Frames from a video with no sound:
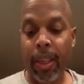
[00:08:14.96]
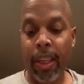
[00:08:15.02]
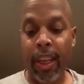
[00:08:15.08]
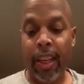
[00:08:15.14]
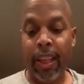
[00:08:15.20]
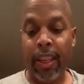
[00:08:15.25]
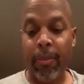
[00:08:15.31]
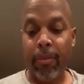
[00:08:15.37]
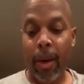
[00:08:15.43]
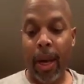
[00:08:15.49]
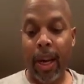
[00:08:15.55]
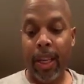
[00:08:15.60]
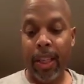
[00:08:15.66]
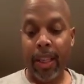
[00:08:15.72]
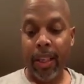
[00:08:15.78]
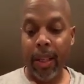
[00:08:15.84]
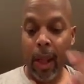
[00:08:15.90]
and
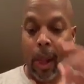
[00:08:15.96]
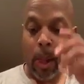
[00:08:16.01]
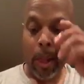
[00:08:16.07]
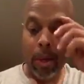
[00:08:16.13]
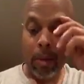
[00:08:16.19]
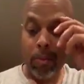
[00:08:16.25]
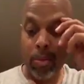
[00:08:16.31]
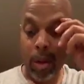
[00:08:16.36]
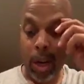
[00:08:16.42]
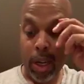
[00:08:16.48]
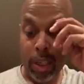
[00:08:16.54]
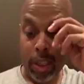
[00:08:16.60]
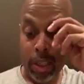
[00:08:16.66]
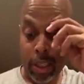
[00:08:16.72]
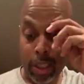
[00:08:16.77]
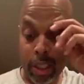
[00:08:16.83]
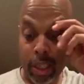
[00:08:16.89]
body
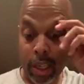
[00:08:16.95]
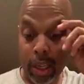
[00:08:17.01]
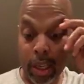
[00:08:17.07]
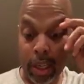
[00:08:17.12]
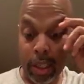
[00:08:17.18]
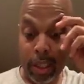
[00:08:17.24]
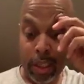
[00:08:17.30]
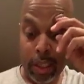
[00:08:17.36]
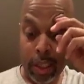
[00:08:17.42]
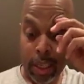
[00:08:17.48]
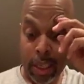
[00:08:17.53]
product uh,